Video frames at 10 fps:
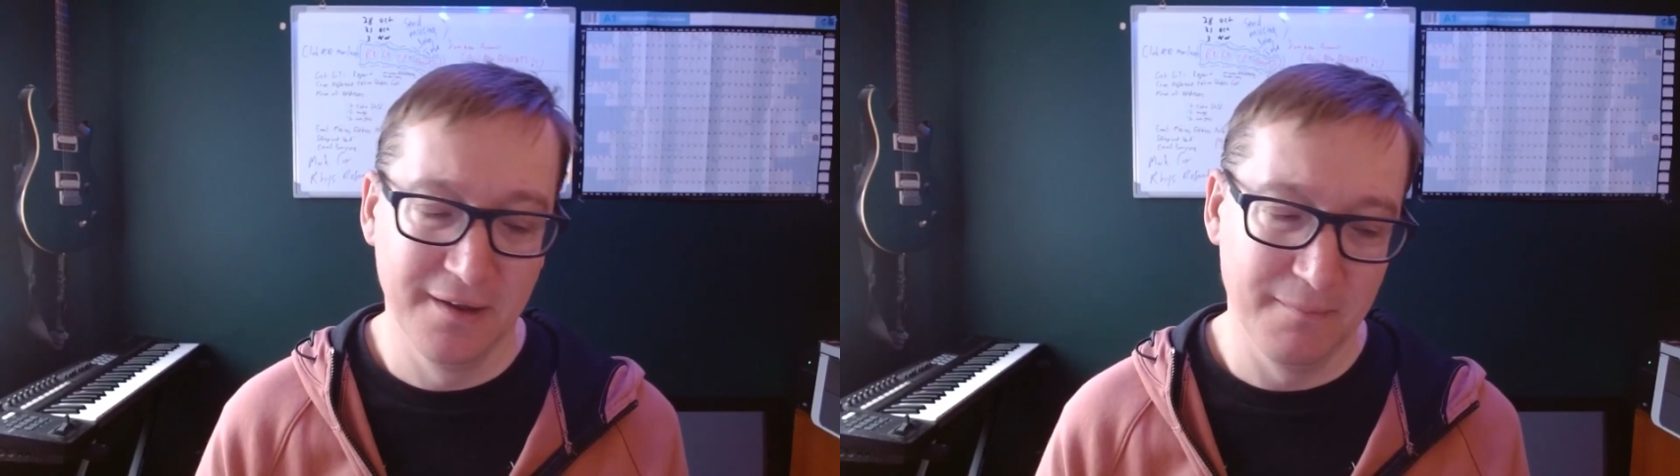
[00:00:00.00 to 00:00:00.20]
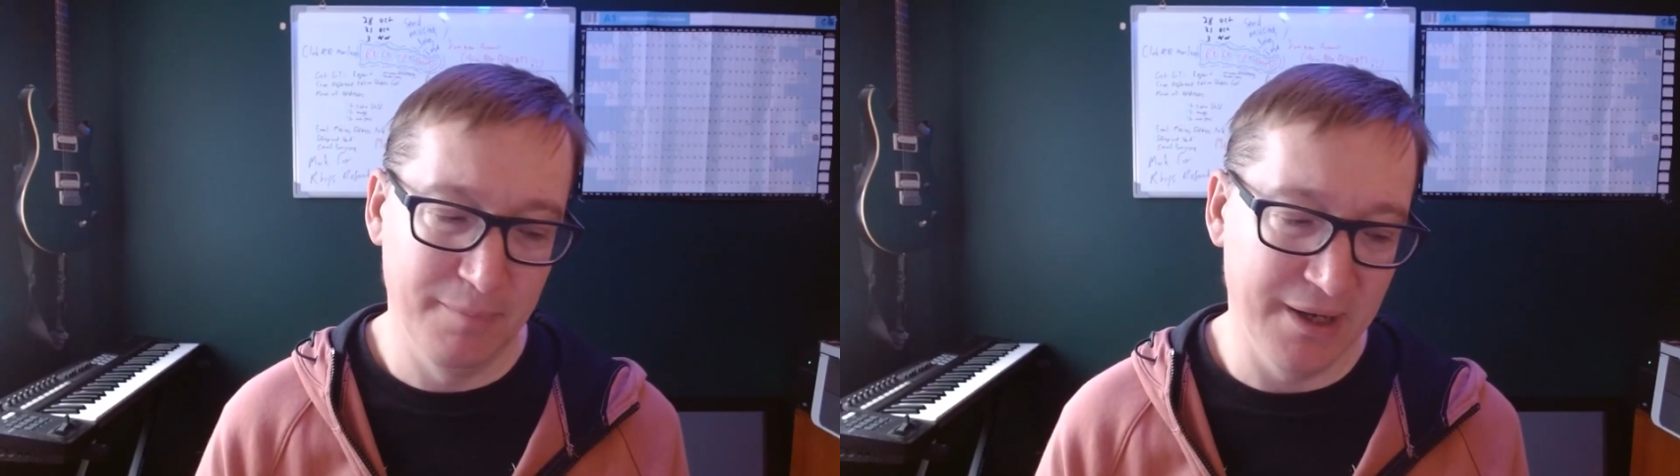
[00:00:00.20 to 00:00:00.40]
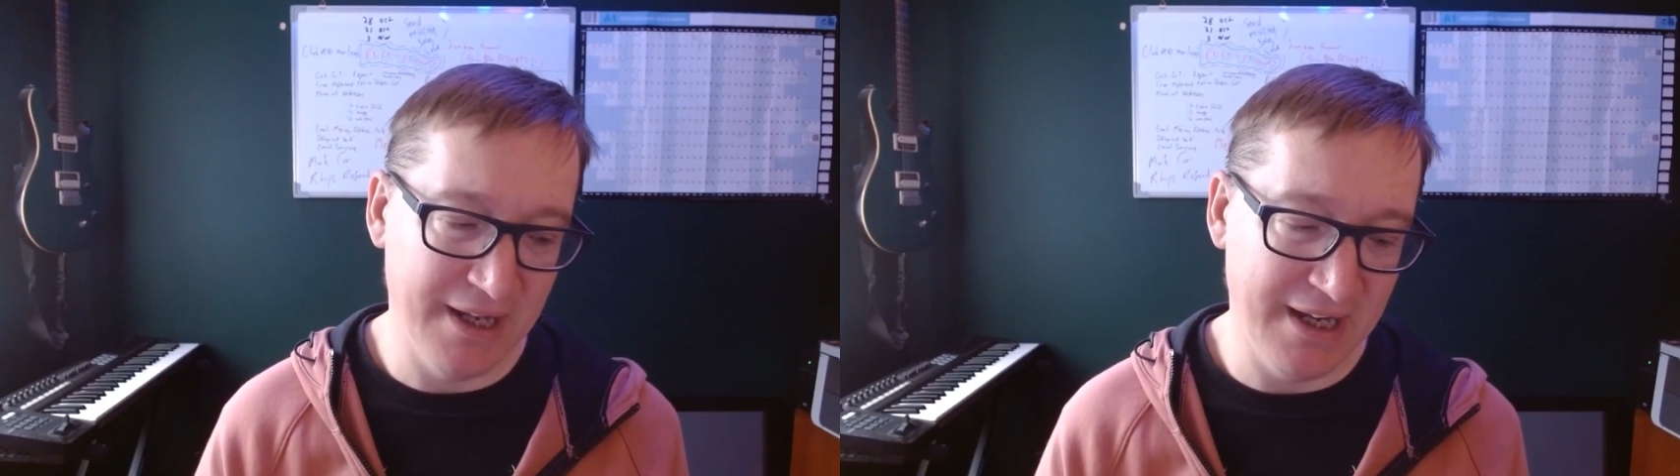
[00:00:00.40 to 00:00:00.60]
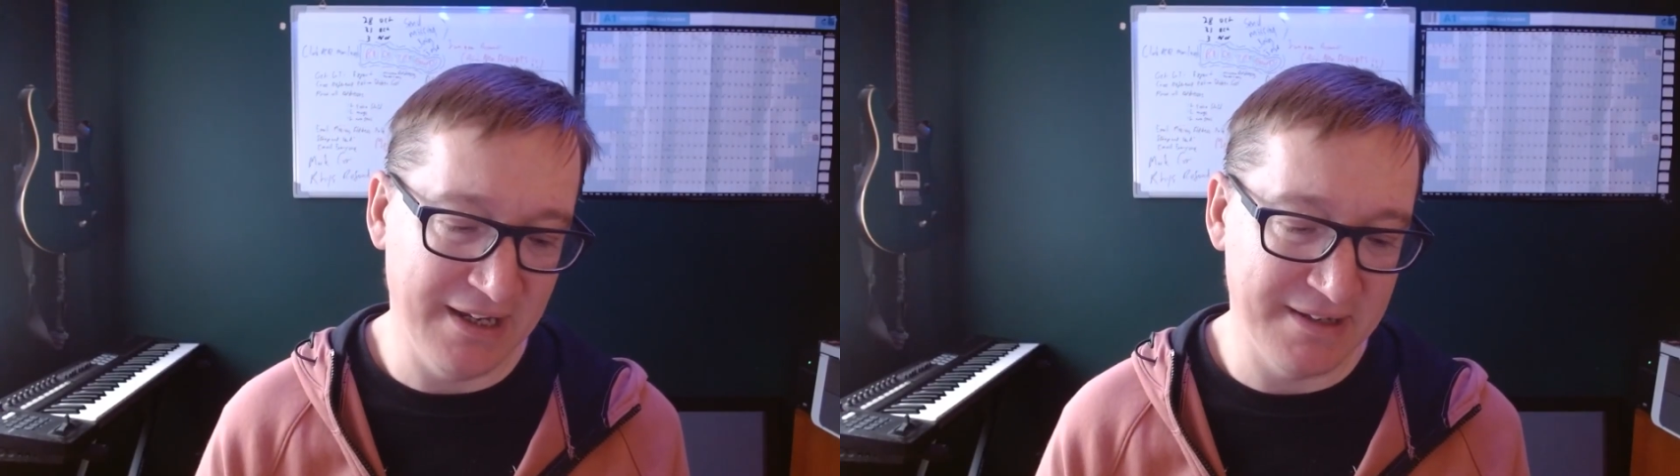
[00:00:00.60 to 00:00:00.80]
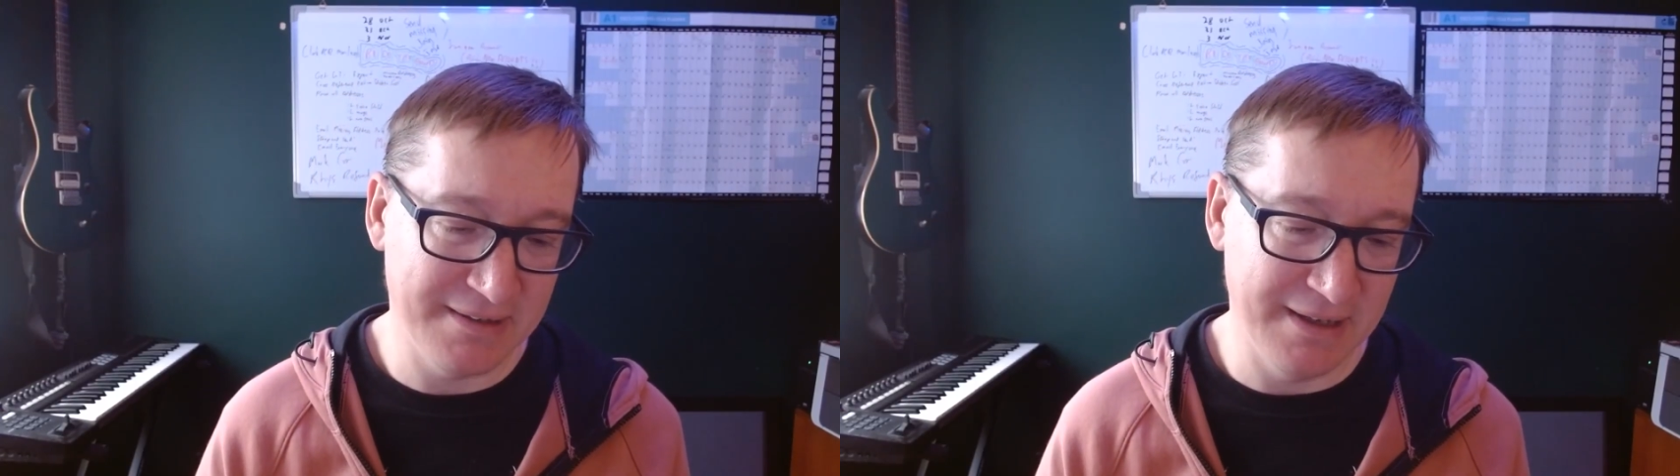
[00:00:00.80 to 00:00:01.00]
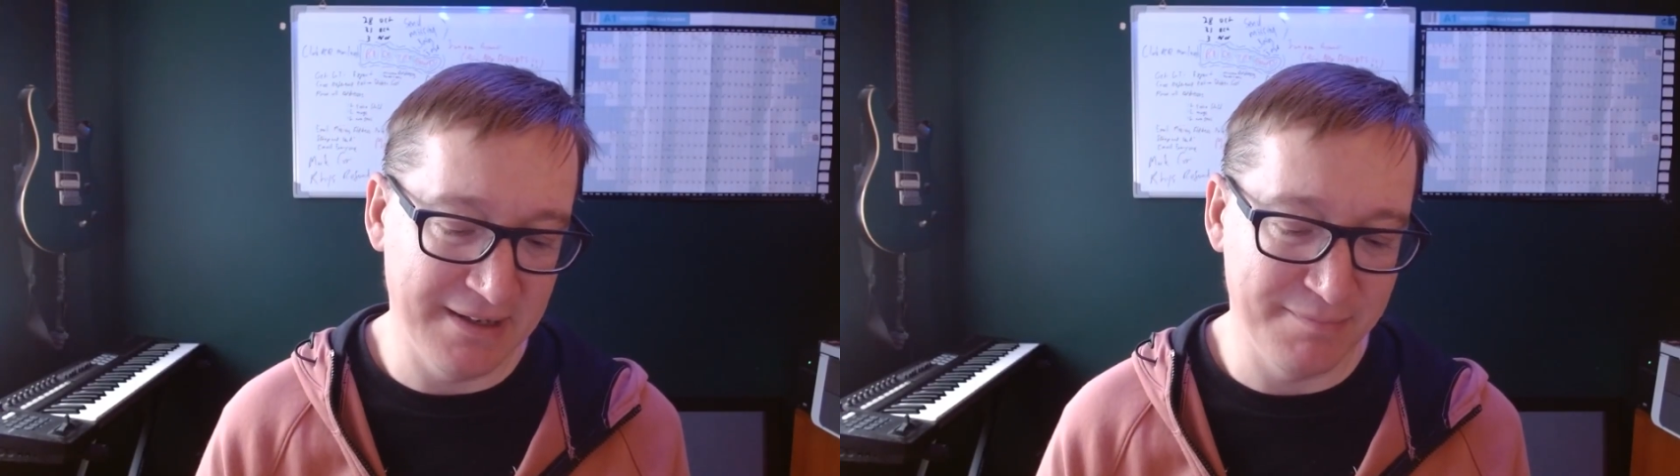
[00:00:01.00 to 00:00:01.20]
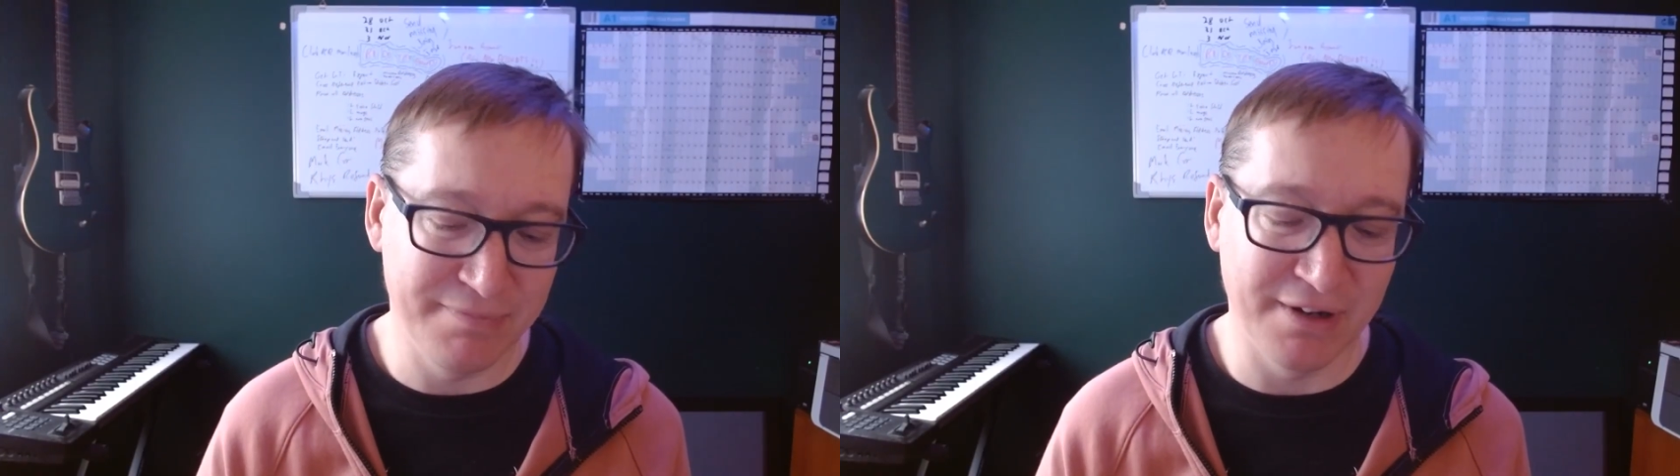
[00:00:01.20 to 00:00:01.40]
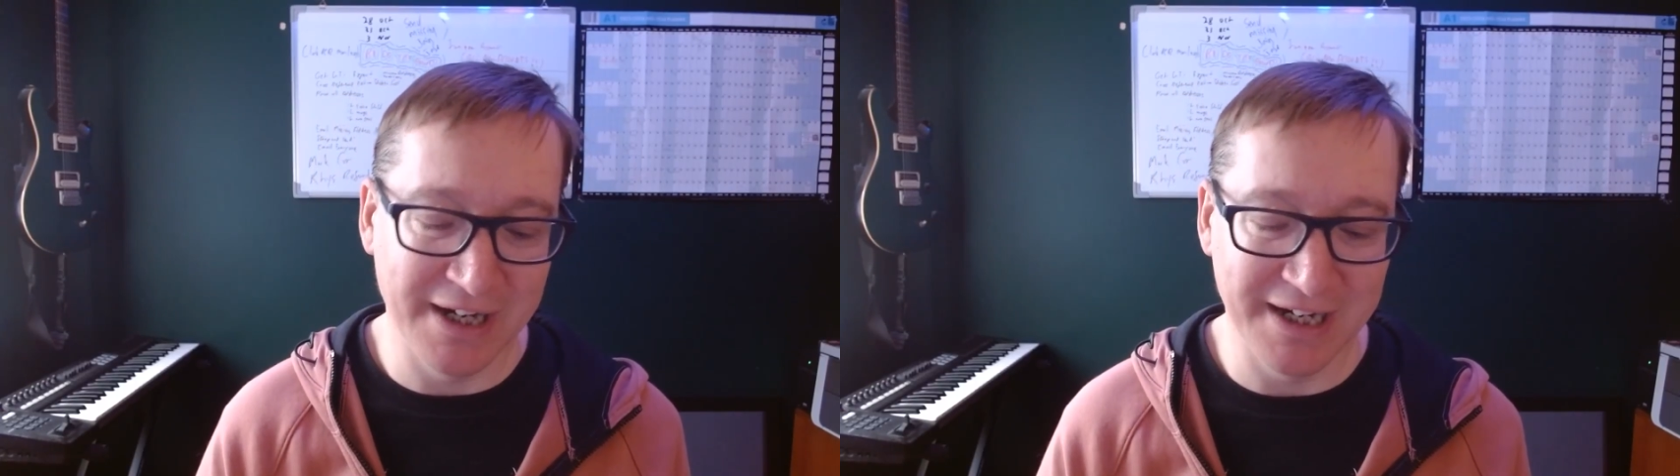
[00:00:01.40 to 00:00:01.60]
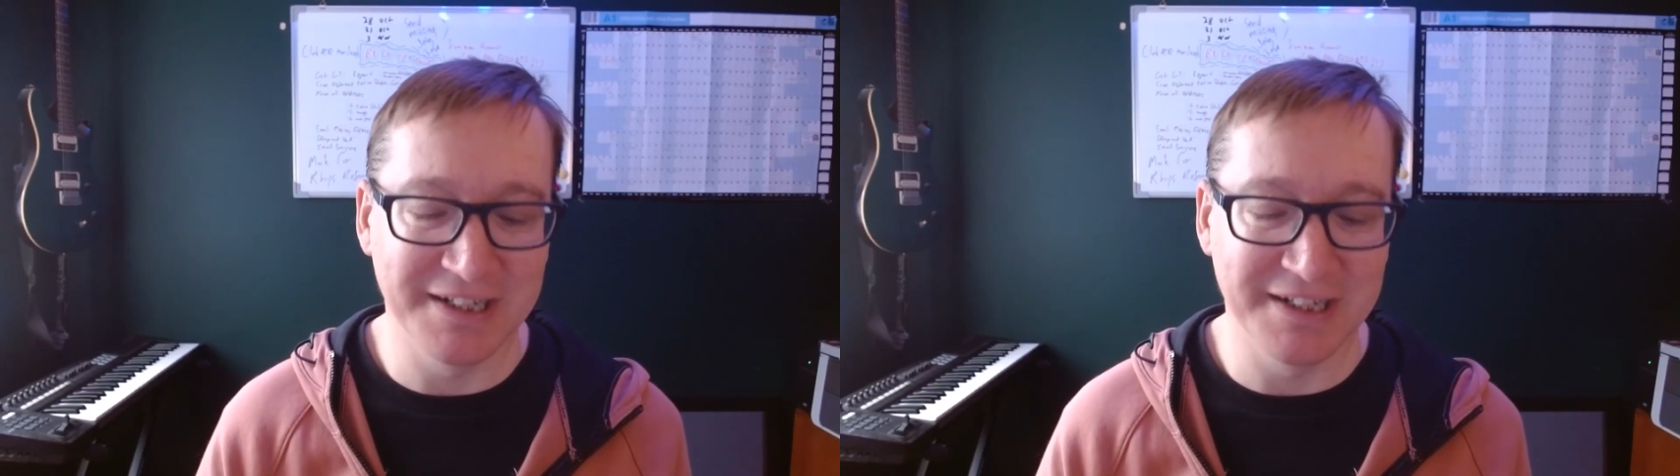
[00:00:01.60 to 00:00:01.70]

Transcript: but it's bringing a